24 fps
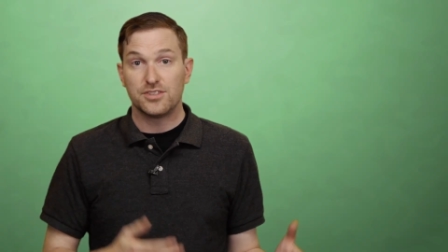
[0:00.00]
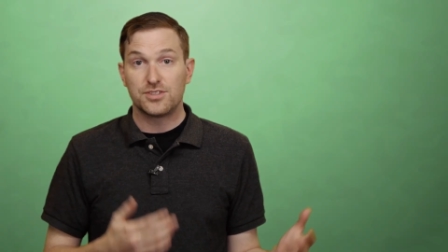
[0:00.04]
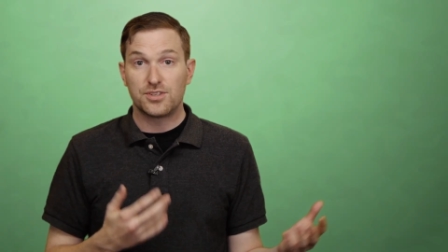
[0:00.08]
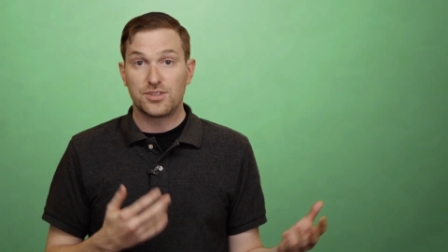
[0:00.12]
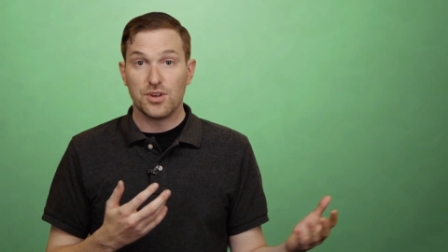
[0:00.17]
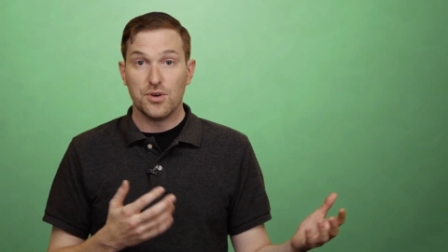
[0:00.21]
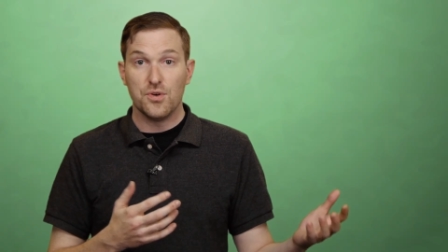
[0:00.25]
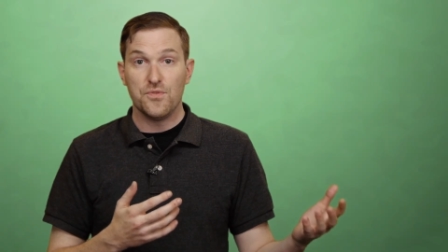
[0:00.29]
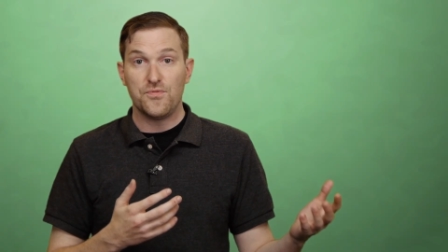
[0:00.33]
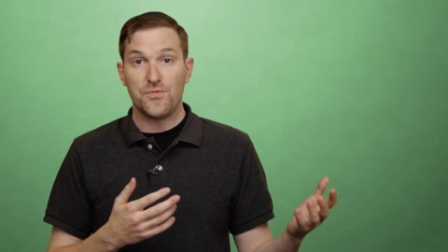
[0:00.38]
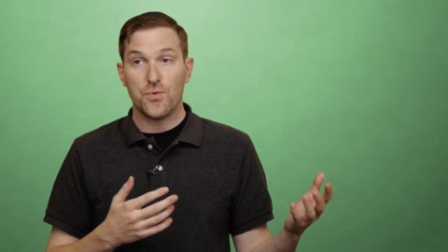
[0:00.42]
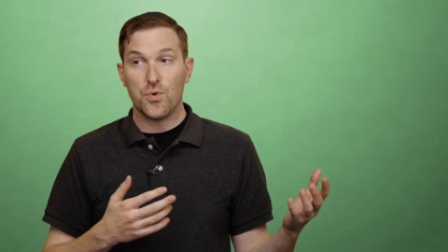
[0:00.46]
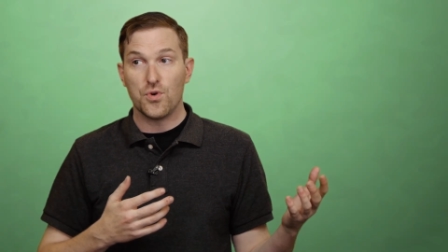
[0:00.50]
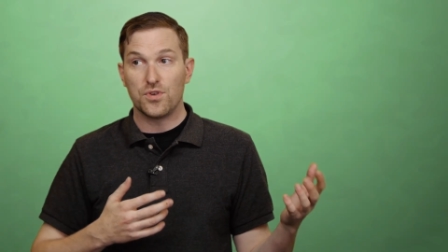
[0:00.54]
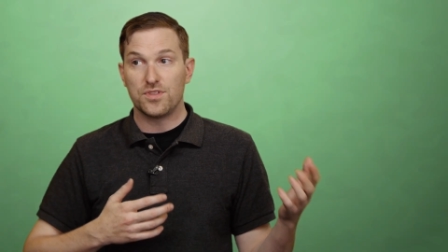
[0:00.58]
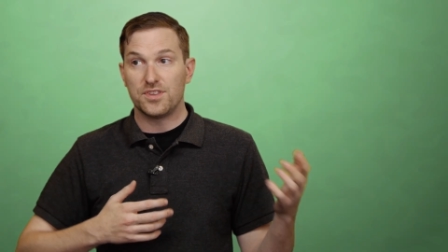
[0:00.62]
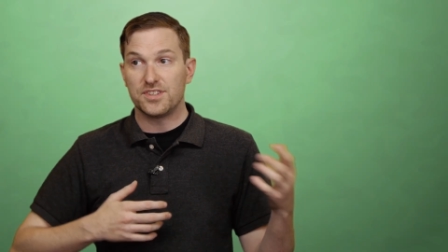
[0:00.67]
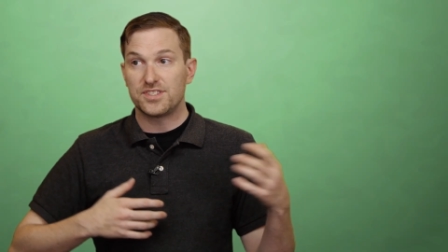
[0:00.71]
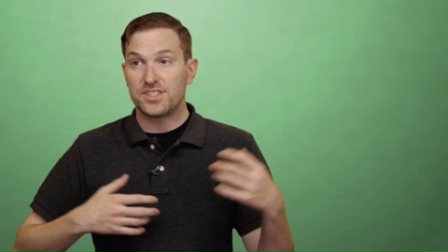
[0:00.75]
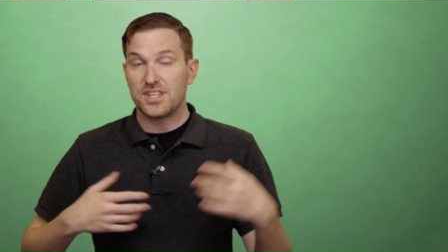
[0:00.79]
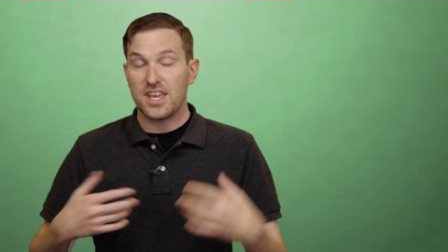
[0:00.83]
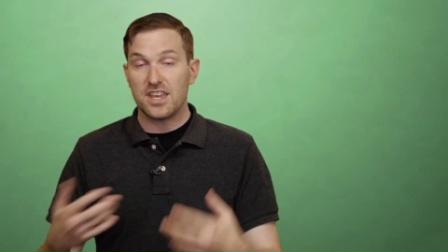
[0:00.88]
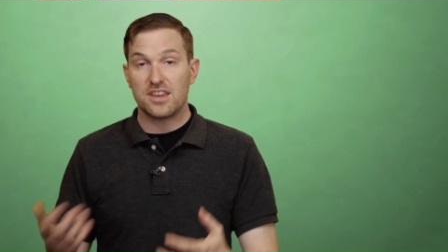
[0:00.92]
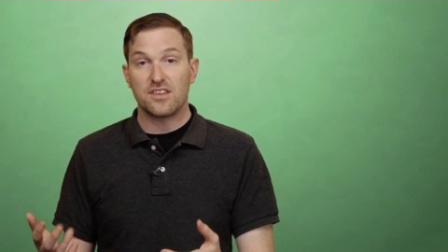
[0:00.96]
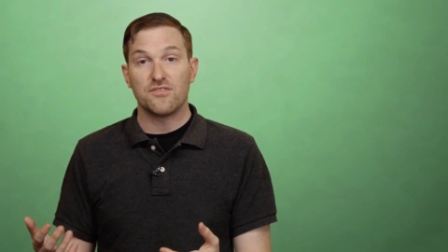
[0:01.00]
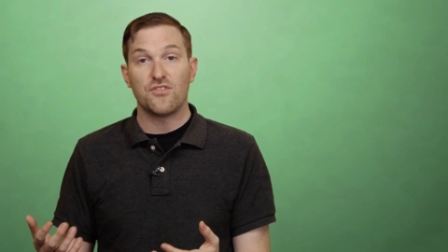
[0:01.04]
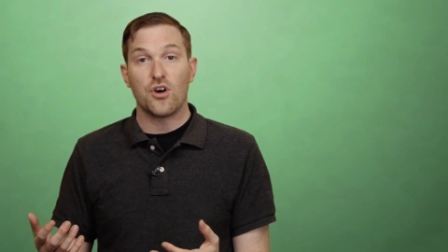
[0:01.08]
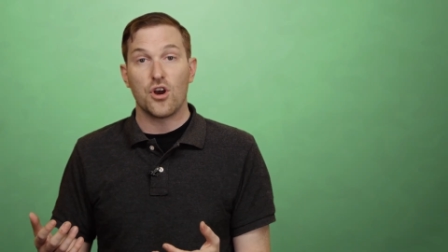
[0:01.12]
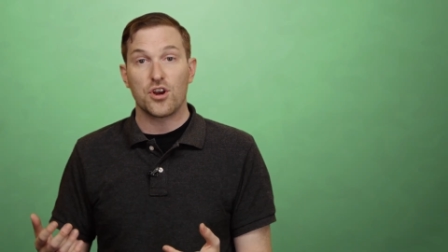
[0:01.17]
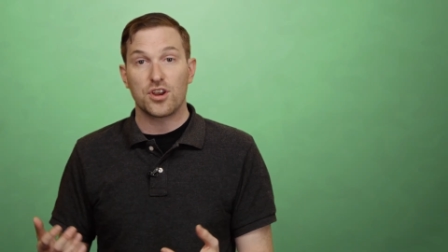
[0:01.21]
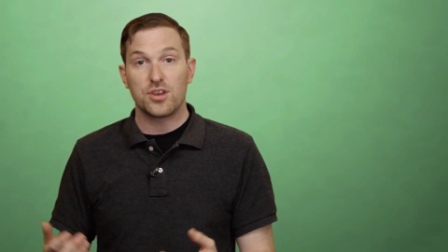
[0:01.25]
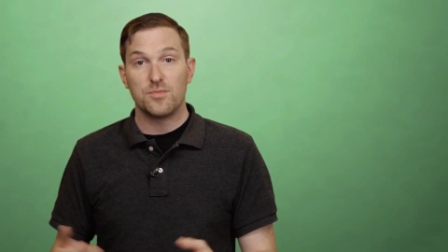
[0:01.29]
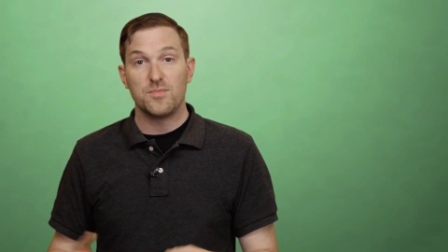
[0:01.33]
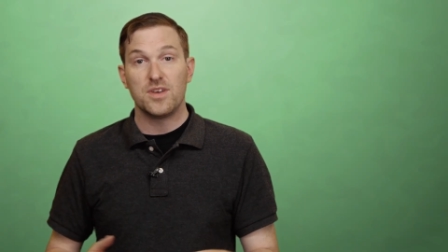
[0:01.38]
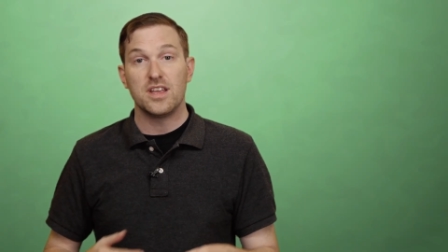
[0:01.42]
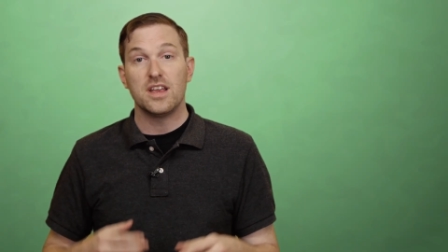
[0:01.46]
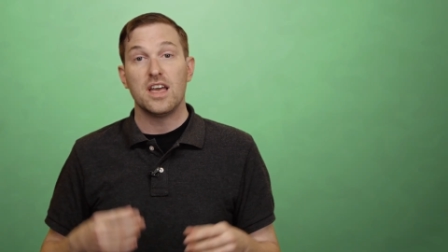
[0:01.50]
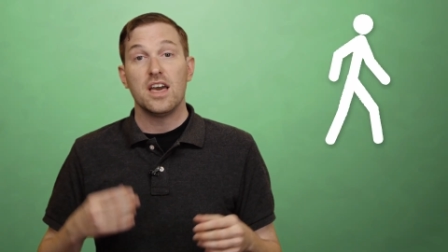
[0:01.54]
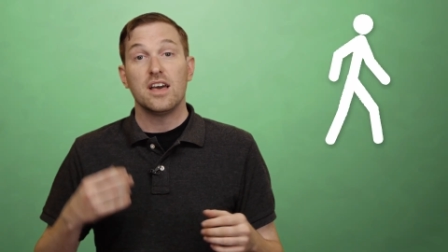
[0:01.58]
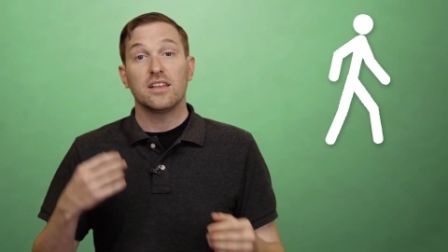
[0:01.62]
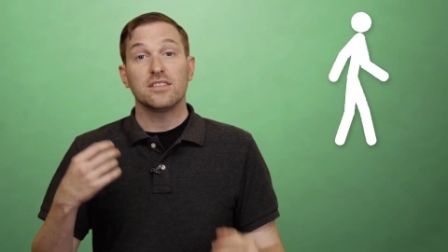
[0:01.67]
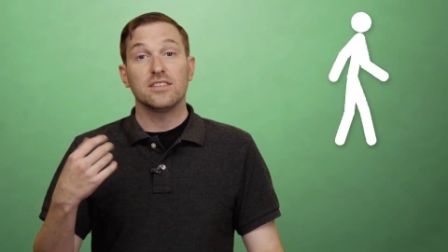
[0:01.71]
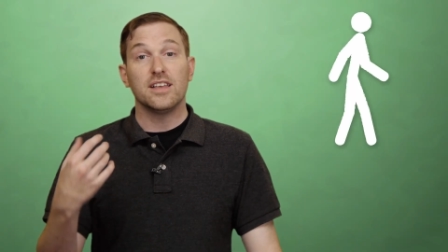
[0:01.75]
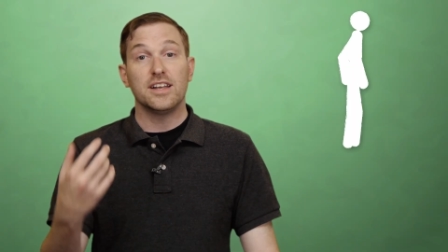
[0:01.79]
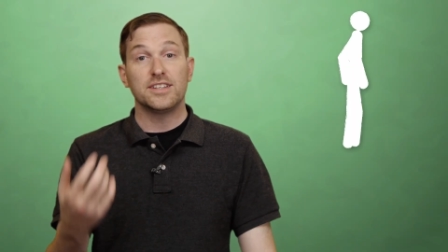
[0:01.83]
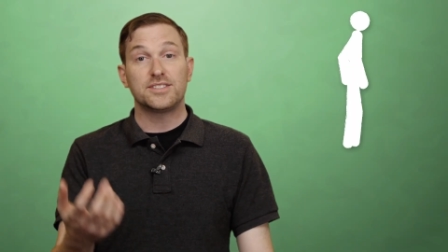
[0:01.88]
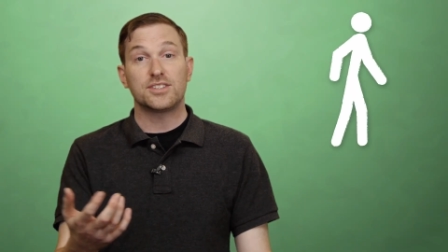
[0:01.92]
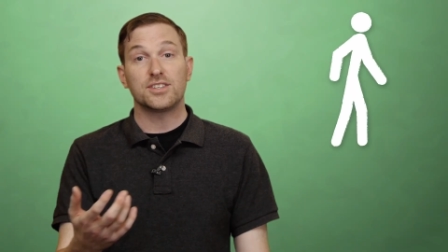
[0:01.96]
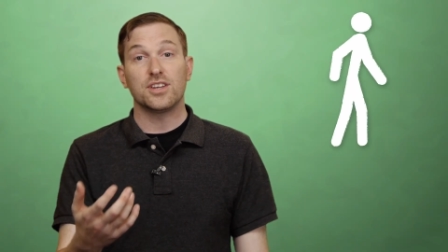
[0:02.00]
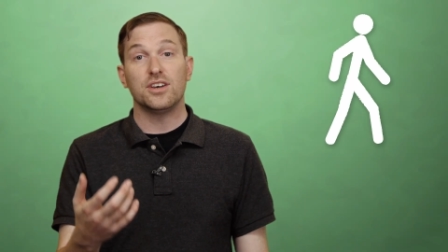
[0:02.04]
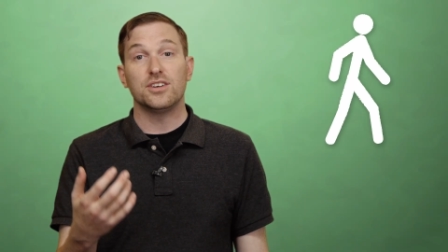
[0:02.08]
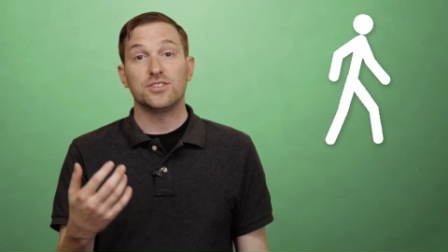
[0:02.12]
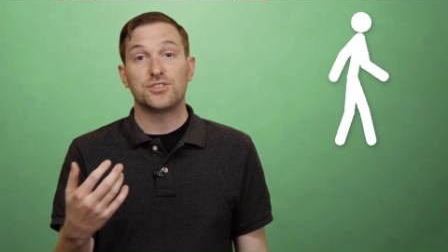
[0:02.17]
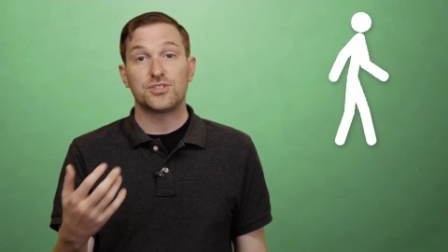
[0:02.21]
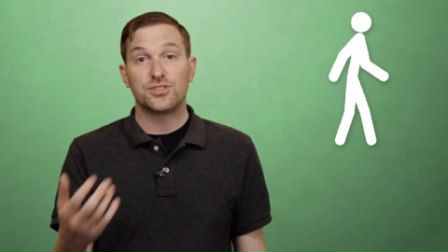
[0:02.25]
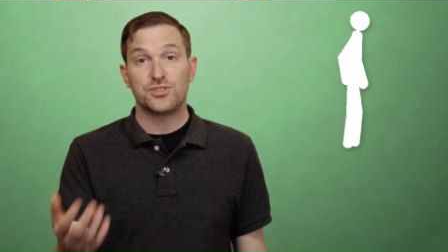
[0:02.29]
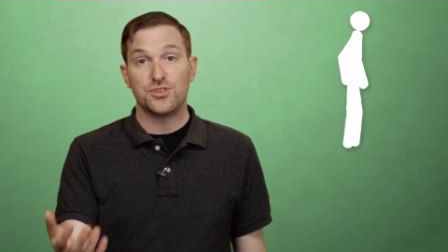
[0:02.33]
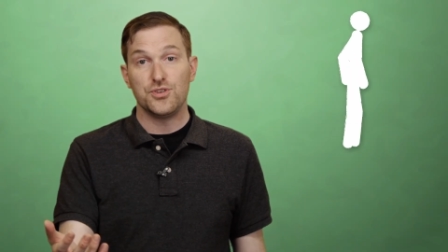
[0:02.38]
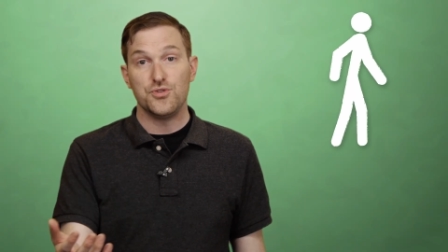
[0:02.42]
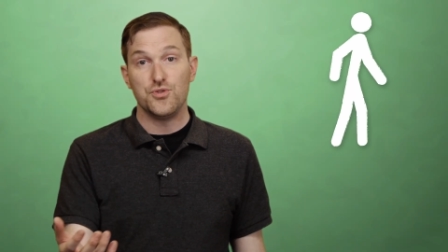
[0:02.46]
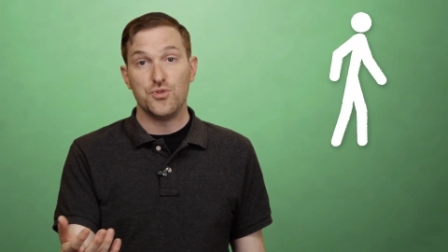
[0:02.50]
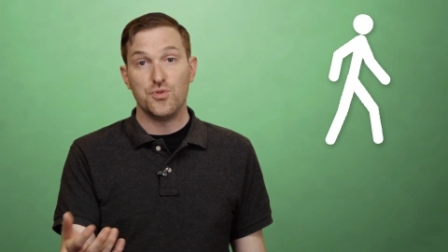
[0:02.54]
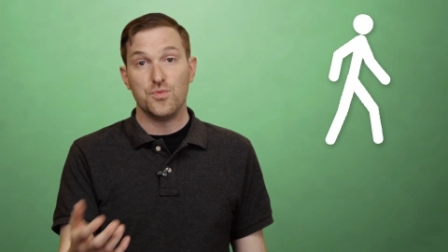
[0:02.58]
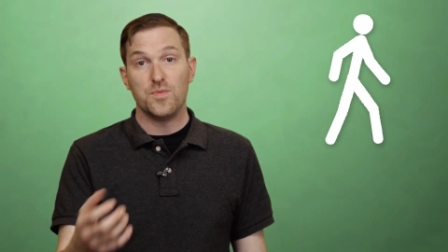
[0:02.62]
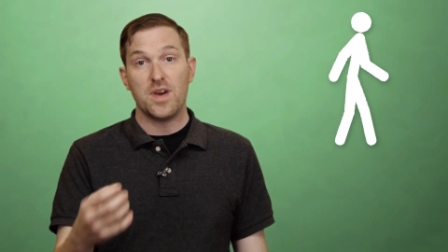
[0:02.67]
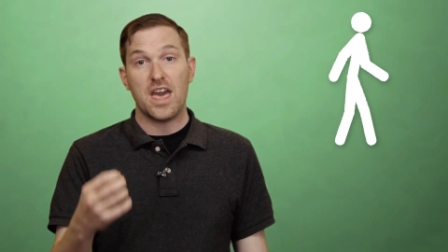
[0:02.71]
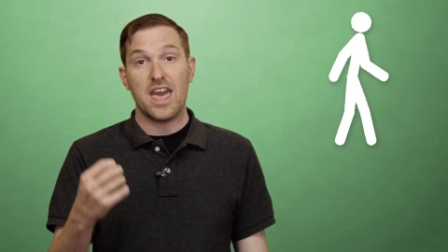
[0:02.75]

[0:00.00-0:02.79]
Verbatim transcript: So for the sake of argument, let's assume